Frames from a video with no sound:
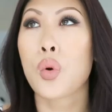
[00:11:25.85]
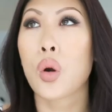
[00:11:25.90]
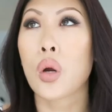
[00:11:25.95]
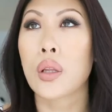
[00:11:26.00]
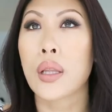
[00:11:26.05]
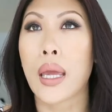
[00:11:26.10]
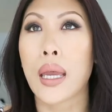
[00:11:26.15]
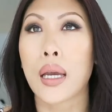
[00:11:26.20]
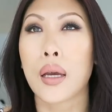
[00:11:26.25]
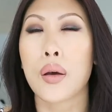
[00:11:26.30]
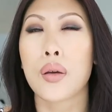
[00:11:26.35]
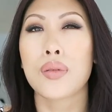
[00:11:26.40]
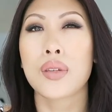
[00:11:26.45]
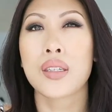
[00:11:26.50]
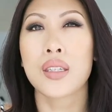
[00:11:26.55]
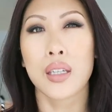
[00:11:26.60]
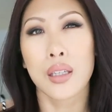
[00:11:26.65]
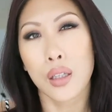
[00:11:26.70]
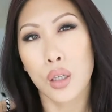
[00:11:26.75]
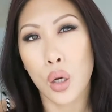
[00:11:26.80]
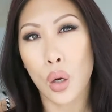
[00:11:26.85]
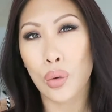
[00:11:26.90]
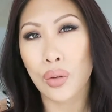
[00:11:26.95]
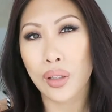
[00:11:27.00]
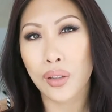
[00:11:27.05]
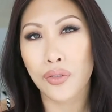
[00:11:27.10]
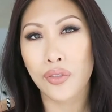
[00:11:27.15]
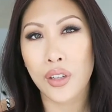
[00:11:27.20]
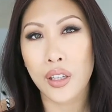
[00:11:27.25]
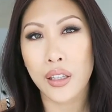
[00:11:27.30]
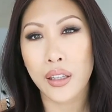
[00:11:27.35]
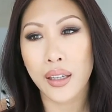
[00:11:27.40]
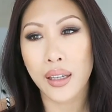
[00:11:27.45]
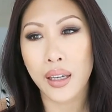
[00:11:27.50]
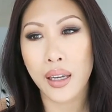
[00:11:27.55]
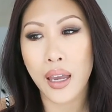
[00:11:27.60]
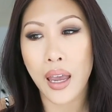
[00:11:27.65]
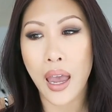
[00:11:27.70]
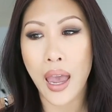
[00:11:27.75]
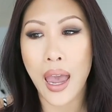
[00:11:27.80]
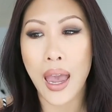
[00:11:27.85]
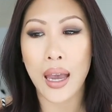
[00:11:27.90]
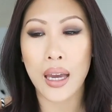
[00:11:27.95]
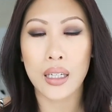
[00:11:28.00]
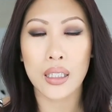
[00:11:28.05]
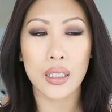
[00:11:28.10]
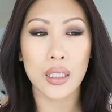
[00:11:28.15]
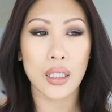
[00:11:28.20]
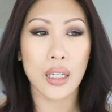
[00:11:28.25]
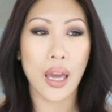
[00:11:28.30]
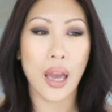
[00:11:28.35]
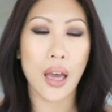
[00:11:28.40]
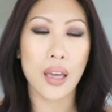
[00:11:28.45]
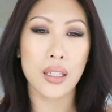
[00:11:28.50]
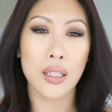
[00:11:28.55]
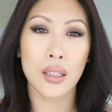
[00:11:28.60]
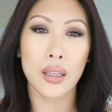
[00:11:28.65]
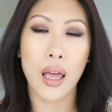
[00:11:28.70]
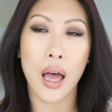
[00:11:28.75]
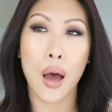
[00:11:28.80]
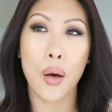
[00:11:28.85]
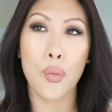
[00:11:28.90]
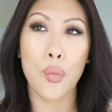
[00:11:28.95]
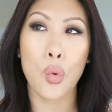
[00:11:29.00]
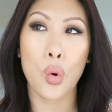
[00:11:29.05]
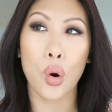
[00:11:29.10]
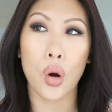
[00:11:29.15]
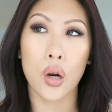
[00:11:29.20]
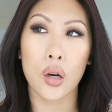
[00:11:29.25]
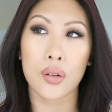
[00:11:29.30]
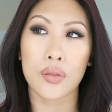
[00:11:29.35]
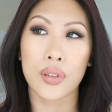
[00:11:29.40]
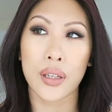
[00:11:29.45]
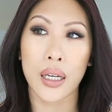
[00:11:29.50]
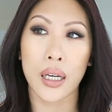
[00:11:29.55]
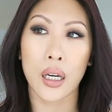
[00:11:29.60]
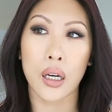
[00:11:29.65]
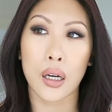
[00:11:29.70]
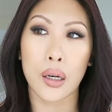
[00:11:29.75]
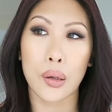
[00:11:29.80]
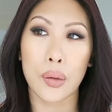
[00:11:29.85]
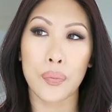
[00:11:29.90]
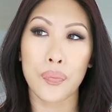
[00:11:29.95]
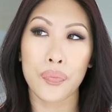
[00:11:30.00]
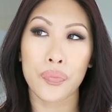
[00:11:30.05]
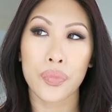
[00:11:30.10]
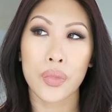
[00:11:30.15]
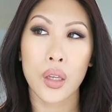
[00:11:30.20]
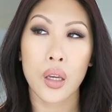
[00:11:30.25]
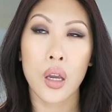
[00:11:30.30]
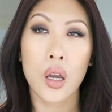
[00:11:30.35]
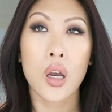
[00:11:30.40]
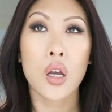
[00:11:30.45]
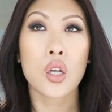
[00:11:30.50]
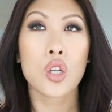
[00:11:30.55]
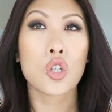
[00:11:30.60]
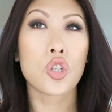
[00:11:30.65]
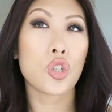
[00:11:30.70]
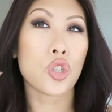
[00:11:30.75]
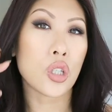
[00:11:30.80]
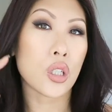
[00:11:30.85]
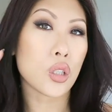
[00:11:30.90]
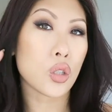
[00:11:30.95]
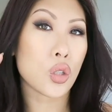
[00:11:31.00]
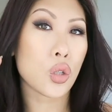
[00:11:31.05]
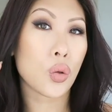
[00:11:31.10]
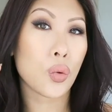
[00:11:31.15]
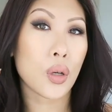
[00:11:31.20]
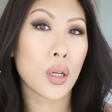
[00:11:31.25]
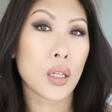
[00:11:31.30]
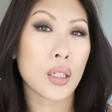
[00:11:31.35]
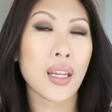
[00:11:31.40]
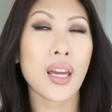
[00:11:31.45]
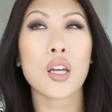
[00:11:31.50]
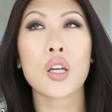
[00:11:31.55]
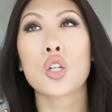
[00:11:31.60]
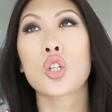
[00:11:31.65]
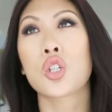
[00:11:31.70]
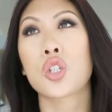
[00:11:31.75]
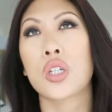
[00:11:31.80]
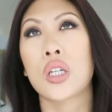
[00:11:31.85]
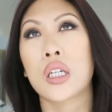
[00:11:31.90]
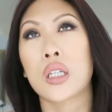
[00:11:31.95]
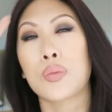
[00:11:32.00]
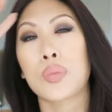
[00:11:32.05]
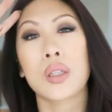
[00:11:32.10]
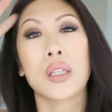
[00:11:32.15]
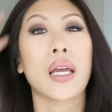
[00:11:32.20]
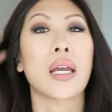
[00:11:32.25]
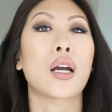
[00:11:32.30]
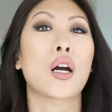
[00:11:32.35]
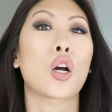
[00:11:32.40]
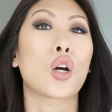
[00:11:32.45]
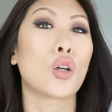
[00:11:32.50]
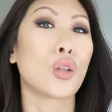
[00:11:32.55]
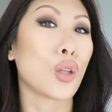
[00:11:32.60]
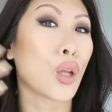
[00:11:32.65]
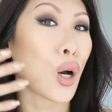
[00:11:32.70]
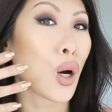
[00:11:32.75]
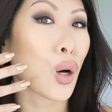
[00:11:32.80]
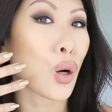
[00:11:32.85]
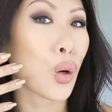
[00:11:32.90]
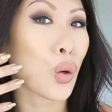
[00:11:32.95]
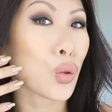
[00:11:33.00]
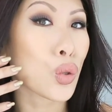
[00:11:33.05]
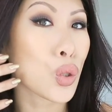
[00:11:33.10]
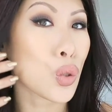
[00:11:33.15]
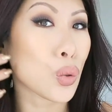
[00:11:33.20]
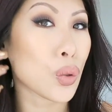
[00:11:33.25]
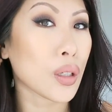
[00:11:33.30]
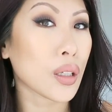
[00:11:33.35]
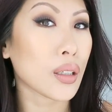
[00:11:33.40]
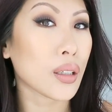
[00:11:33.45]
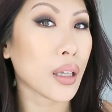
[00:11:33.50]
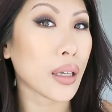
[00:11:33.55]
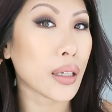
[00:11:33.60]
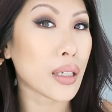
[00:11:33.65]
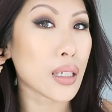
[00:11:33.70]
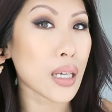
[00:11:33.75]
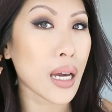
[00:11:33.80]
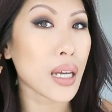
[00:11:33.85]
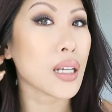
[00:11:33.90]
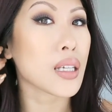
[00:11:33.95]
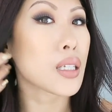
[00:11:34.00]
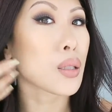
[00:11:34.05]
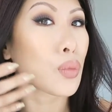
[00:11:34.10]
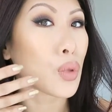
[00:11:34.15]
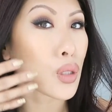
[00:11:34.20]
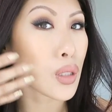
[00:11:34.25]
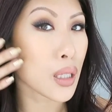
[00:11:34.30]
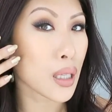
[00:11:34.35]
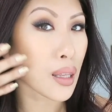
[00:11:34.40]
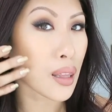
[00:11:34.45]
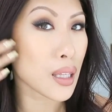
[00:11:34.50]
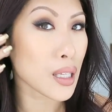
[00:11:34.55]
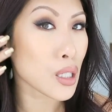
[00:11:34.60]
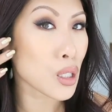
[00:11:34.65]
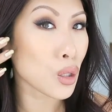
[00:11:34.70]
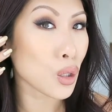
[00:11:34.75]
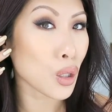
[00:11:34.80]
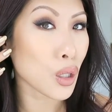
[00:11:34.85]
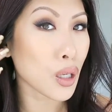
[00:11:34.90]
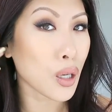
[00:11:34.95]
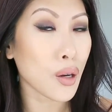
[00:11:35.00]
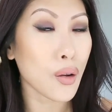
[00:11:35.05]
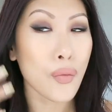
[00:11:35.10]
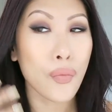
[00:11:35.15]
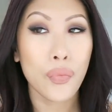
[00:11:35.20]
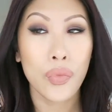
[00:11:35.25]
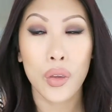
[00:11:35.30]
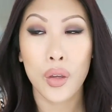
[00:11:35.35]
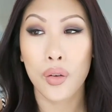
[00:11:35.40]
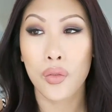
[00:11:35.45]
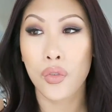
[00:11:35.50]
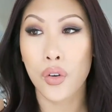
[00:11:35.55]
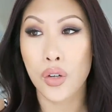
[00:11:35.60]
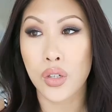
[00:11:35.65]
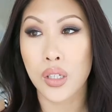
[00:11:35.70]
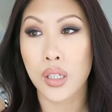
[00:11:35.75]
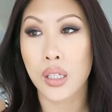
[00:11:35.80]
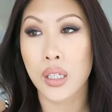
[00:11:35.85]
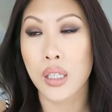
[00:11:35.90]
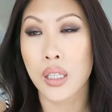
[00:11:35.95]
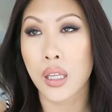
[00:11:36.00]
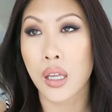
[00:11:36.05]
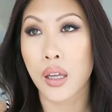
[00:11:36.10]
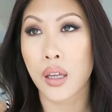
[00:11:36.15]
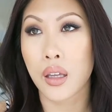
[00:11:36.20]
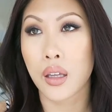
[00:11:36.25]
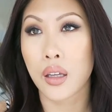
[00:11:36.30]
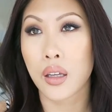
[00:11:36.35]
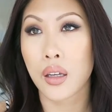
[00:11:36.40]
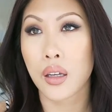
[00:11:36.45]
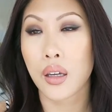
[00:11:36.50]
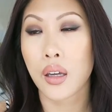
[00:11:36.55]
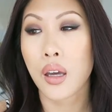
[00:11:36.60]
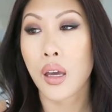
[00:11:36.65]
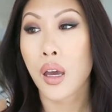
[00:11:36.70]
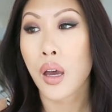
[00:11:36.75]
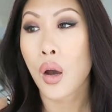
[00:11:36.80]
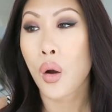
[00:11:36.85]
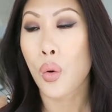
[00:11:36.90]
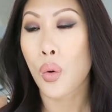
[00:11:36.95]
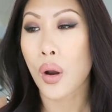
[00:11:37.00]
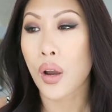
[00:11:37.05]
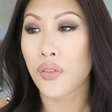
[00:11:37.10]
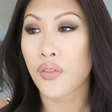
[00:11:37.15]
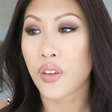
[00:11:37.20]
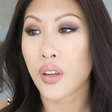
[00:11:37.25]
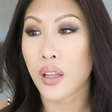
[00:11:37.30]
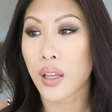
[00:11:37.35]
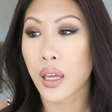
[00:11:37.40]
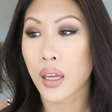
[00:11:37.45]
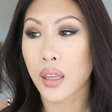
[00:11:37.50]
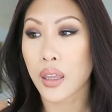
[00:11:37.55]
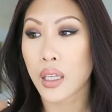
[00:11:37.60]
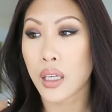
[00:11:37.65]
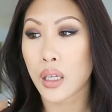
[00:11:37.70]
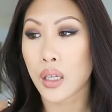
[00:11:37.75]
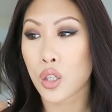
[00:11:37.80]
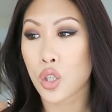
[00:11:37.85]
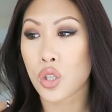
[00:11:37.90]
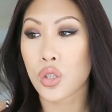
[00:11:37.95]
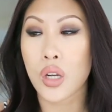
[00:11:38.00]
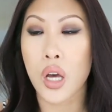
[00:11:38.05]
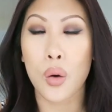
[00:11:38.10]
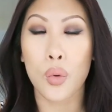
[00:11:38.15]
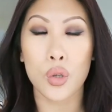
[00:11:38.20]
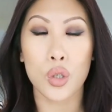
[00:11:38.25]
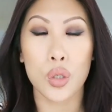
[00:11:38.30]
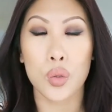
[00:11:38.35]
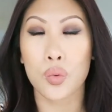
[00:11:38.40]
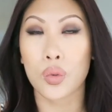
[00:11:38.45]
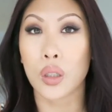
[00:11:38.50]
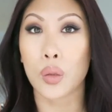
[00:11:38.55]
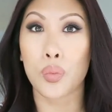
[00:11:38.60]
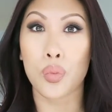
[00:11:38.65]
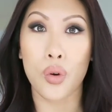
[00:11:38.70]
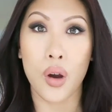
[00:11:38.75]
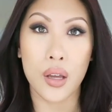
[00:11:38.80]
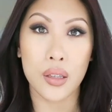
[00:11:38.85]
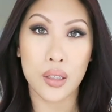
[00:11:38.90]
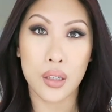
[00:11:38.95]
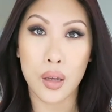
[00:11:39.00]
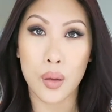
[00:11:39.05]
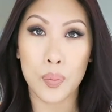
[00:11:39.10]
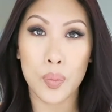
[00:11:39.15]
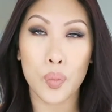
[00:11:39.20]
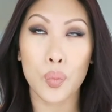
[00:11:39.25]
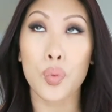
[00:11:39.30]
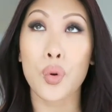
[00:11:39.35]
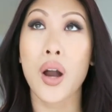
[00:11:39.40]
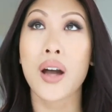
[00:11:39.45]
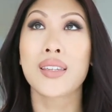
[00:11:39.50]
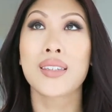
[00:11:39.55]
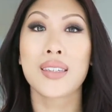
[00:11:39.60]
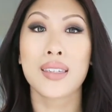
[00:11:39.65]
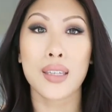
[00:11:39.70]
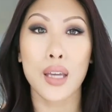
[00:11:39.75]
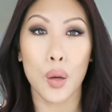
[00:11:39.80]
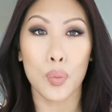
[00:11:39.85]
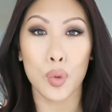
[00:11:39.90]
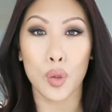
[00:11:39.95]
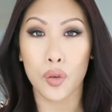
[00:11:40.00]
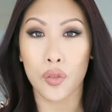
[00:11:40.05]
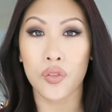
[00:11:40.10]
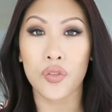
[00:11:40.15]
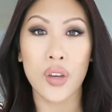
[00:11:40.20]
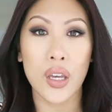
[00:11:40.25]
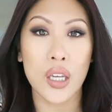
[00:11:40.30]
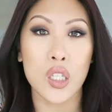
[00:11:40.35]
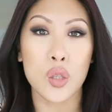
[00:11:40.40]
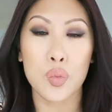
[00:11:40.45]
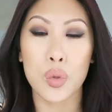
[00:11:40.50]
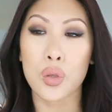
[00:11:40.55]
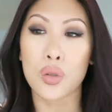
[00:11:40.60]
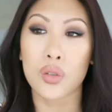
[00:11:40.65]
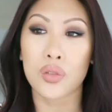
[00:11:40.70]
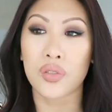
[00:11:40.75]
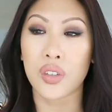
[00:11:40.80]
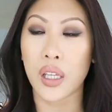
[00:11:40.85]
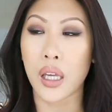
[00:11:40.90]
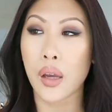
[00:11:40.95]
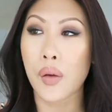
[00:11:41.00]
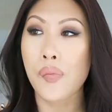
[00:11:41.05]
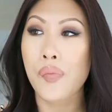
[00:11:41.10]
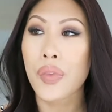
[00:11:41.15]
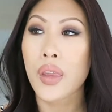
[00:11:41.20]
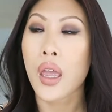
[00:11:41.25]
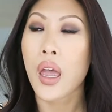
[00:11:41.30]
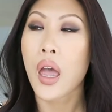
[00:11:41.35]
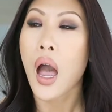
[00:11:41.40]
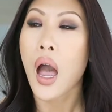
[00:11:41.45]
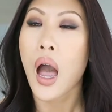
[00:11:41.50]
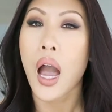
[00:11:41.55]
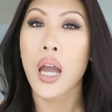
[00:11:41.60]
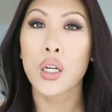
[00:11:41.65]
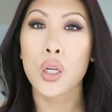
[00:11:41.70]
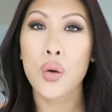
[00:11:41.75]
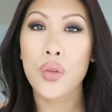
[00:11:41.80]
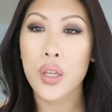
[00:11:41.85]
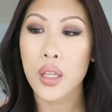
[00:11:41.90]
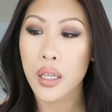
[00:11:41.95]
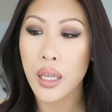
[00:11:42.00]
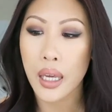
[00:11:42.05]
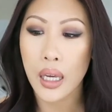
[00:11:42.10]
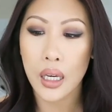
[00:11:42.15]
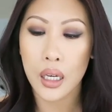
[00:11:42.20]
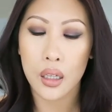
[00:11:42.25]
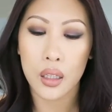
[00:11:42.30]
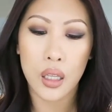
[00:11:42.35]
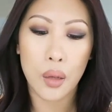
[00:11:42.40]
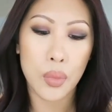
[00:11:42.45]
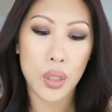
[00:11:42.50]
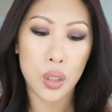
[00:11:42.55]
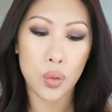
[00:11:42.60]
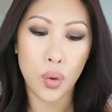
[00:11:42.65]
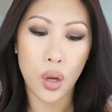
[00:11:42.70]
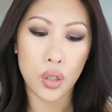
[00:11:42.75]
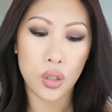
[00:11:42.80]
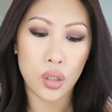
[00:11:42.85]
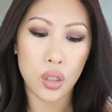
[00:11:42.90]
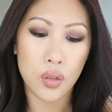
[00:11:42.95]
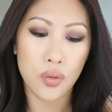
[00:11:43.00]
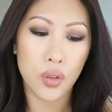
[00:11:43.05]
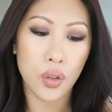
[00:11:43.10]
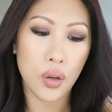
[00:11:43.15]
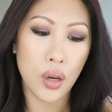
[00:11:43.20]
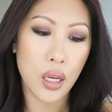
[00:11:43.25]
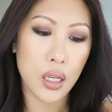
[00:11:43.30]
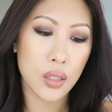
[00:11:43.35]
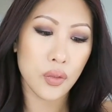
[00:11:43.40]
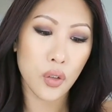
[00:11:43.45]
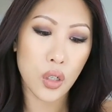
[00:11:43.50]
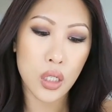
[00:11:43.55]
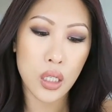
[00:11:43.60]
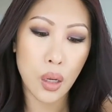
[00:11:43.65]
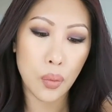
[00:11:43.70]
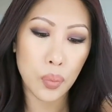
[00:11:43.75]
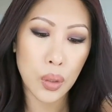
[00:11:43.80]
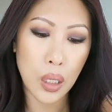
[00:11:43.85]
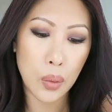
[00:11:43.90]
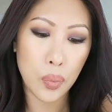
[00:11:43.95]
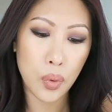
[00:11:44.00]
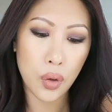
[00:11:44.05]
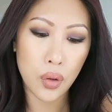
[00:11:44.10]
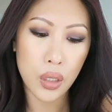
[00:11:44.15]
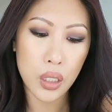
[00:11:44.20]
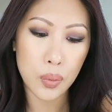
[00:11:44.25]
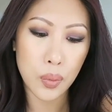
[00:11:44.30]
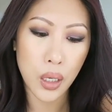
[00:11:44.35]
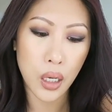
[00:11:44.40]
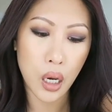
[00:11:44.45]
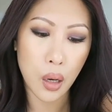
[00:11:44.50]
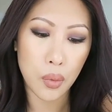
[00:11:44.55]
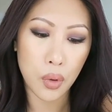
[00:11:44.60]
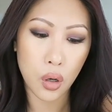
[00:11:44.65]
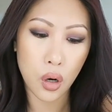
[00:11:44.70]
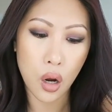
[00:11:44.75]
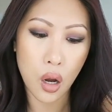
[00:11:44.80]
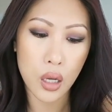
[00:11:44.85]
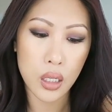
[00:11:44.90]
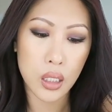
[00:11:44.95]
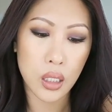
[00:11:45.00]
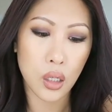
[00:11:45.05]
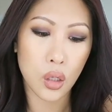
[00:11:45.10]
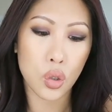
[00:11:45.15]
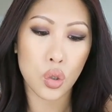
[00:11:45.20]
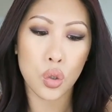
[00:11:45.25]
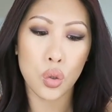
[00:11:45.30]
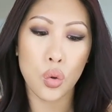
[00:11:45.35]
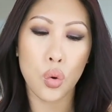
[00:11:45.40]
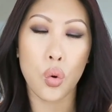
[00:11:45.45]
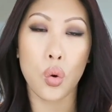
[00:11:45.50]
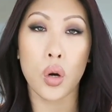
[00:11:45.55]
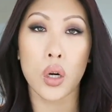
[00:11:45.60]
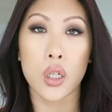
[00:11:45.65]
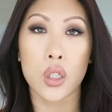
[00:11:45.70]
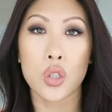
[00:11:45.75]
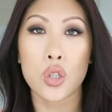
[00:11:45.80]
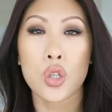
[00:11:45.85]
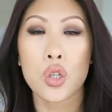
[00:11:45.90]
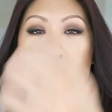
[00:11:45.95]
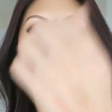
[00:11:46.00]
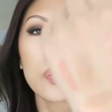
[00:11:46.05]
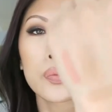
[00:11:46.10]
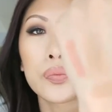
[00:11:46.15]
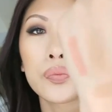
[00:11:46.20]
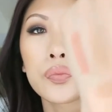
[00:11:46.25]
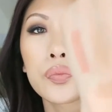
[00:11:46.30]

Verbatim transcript: more like silicone feeling and it has a lot more of like a sheen to it. Not a sheen, but like a glow to it, like kind of similar to like this look versus the where I feel like the Chanel one just really bronze up, bronzes up your face beautifully. I know that like, let me swatch this for you guys. For some people, this might come across like too orange.